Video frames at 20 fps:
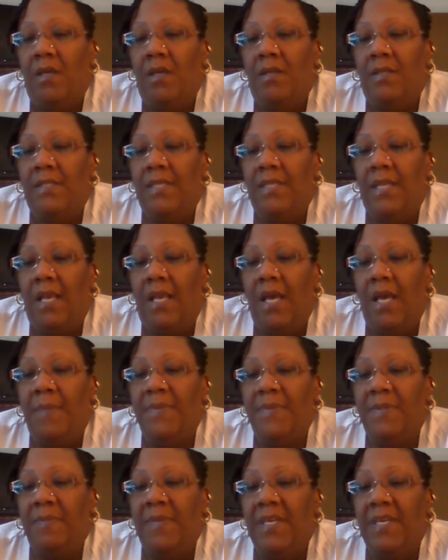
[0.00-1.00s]
Ten of
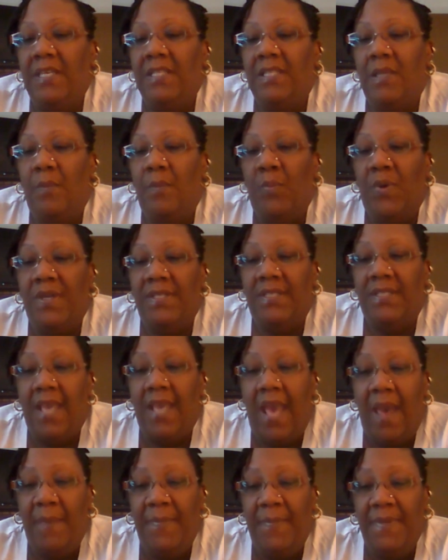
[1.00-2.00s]
Cups means embracing
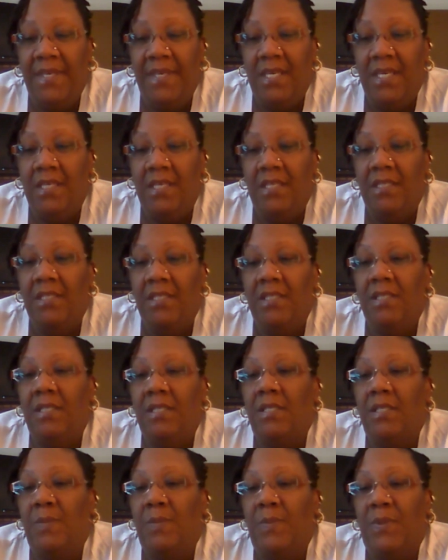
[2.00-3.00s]
happiness,
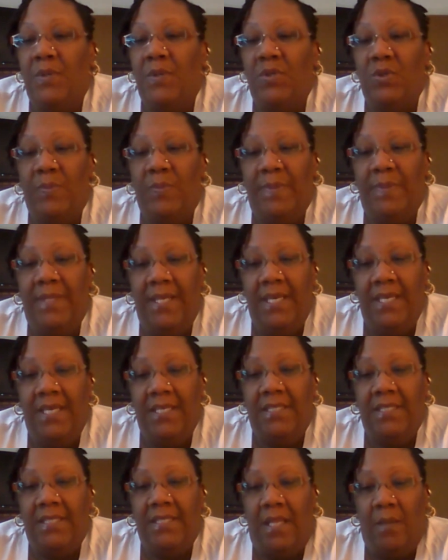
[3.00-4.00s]
spiritual
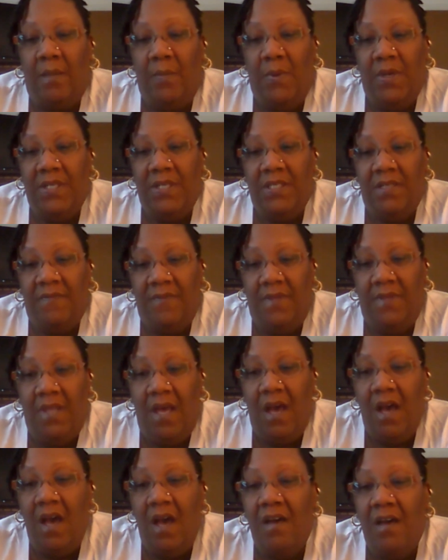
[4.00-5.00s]
bliss, celebration of
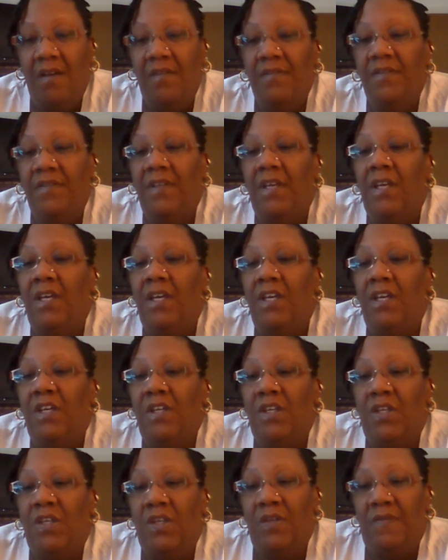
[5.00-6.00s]
love,
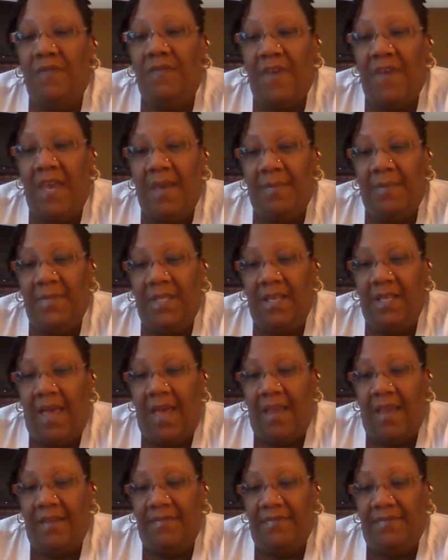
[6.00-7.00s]
good family
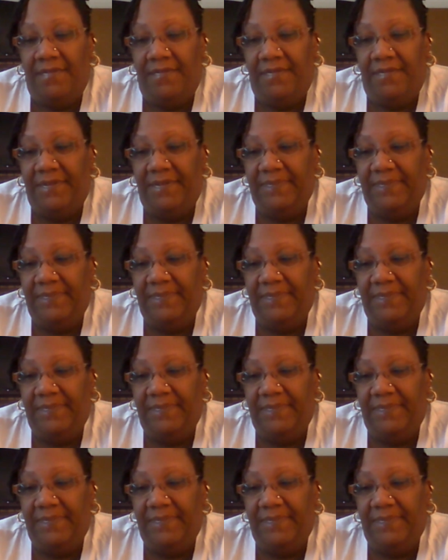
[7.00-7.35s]
life.